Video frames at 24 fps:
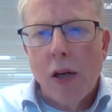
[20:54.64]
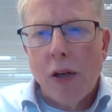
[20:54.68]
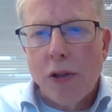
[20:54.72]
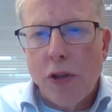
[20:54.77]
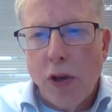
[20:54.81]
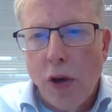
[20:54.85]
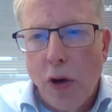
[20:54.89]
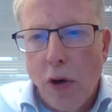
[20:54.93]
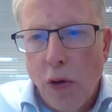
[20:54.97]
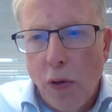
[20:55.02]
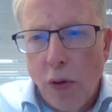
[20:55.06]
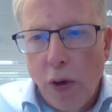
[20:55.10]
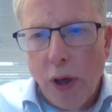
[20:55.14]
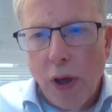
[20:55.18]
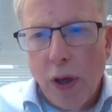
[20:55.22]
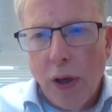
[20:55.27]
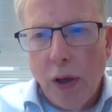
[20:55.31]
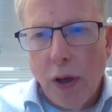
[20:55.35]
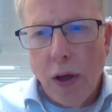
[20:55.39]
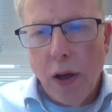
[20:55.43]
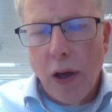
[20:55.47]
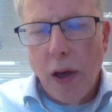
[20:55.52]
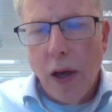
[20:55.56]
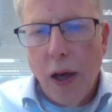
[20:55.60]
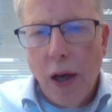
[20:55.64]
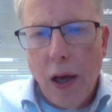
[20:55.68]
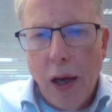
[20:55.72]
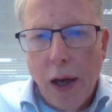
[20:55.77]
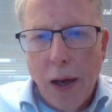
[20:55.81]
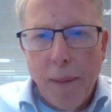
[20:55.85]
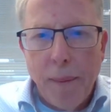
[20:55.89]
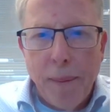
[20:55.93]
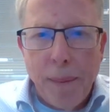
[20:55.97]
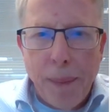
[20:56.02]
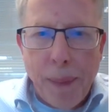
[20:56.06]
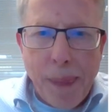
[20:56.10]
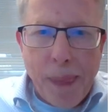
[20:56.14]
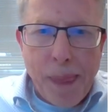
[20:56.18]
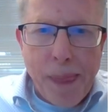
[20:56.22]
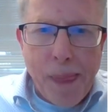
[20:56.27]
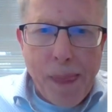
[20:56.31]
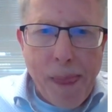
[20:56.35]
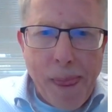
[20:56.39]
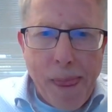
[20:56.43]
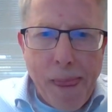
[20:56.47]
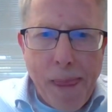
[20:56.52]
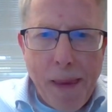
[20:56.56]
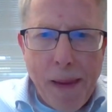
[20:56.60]
So,
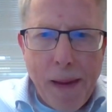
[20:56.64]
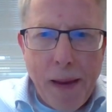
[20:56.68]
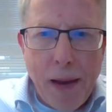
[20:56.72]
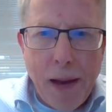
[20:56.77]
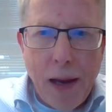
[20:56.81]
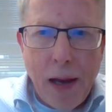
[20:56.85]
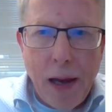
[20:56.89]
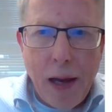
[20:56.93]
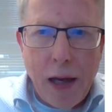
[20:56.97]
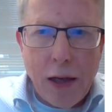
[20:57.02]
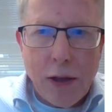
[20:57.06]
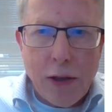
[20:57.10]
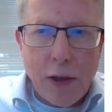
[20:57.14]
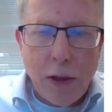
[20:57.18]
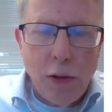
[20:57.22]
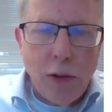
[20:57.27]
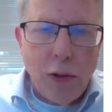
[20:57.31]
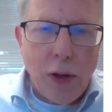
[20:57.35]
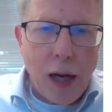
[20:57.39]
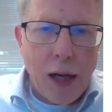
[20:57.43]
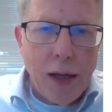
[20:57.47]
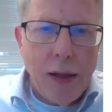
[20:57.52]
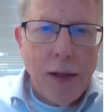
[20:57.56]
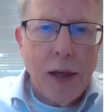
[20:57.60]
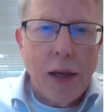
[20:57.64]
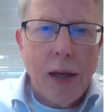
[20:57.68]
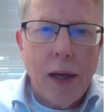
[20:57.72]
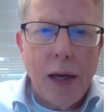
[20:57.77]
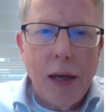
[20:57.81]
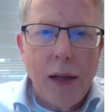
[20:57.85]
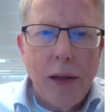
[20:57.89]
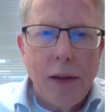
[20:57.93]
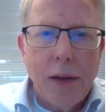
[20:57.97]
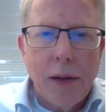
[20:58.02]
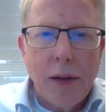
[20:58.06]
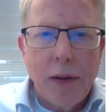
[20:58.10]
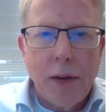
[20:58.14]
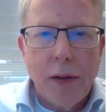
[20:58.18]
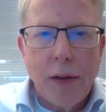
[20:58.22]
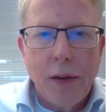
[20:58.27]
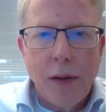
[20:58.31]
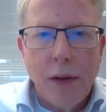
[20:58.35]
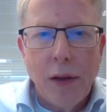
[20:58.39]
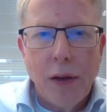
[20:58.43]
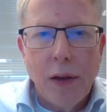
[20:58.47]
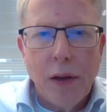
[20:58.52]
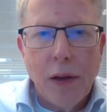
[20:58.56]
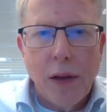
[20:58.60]
as Luca indicated,
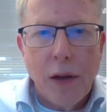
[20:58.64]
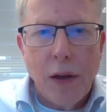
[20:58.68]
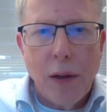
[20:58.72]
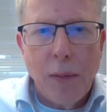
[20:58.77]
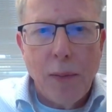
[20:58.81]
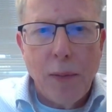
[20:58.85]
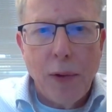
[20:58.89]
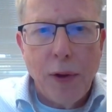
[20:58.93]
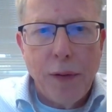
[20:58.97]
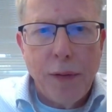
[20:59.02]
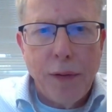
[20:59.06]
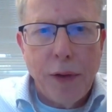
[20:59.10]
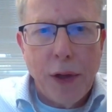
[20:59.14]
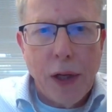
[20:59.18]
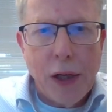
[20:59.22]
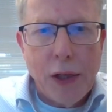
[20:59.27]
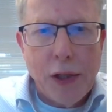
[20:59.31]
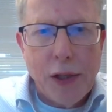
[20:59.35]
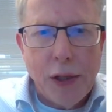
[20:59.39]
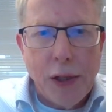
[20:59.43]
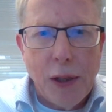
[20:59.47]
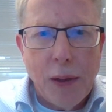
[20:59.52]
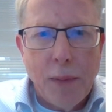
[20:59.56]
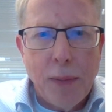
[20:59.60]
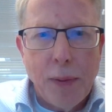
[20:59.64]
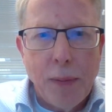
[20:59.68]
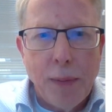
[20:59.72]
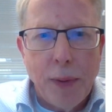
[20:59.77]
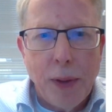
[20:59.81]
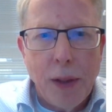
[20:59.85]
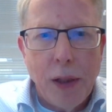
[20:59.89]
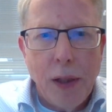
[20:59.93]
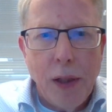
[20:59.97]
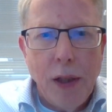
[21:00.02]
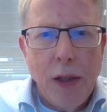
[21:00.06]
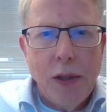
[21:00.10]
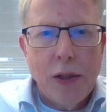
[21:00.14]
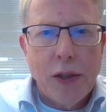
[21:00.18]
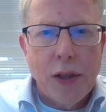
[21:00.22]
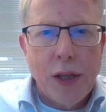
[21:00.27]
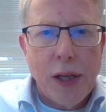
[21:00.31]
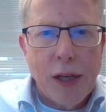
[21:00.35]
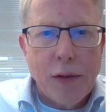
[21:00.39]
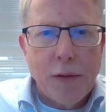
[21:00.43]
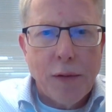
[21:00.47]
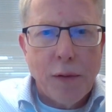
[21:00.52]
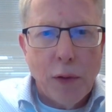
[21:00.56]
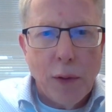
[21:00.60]
the abbreviation MPPE
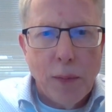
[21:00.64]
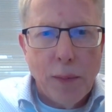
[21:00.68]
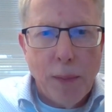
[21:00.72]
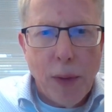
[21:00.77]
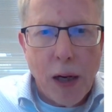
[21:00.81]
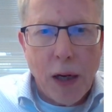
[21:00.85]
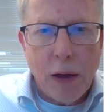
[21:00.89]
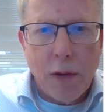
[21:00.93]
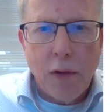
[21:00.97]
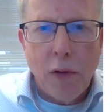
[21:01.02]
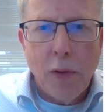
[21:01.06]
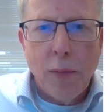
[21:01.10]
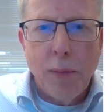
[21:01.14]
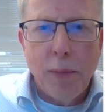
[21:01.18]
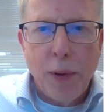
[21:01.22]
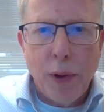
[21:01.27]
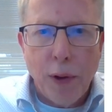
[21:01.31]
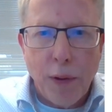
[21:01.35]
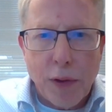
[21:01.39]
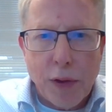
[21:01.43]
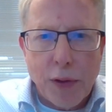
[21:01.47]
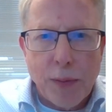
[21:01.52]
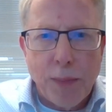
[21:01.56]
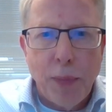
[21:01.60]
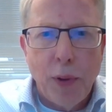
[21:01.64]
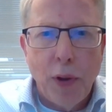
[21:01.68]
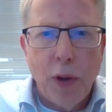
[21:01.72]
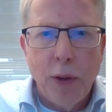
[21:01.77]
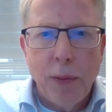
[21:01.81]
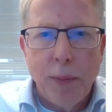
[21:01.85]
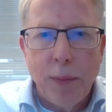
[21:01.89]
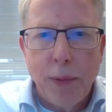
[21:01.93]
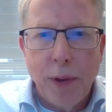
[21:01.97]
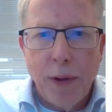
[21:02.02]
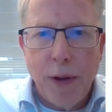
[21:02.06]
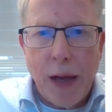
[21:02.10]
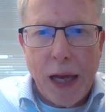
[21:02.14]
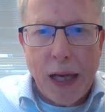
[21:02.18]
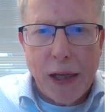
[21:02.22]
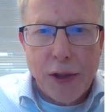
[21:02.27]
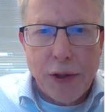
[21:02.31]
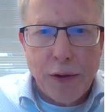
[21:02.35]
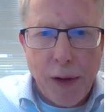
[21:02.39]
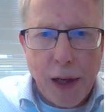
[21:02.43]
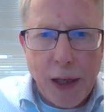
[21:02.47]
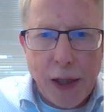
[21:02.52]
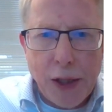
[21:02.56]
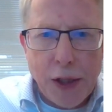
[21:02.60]
stands for microporous polymer
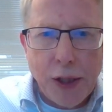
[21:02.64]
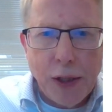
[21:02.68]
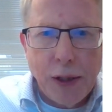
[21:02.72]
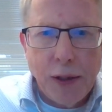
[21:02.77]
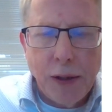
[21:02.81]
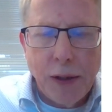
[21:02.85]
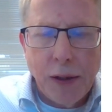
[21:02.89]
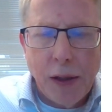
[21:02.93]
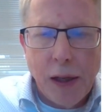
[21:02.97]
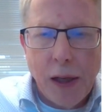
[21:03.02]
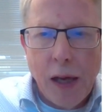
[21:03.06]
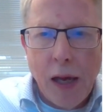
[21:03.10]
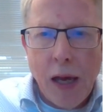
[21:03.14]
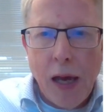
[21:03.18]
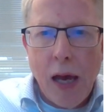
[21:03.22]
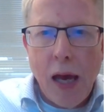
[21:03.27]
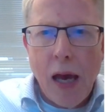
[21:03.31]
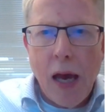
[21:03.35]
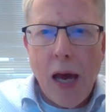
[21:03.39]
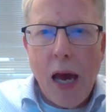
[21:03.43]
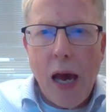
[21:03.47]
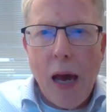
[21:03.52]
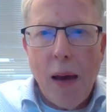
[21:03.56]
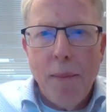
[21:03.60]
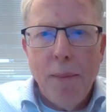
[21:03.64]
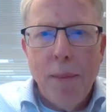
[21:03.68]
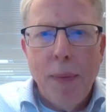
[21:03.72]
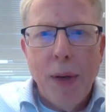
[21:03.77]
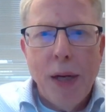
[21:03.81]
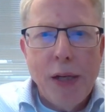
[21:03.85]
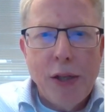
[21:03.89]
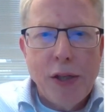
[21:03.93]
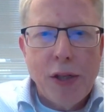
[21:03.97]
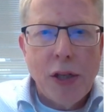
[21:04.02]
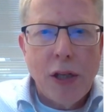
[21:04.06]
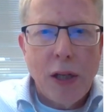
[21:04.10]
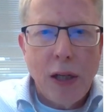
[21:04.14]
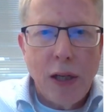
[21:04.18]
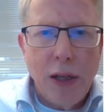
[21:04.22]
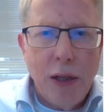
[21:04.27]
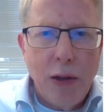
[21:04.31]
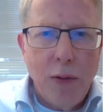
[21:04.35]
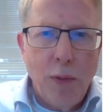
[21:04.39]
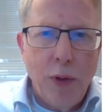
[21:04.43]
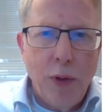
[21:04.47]
extraction. And basically,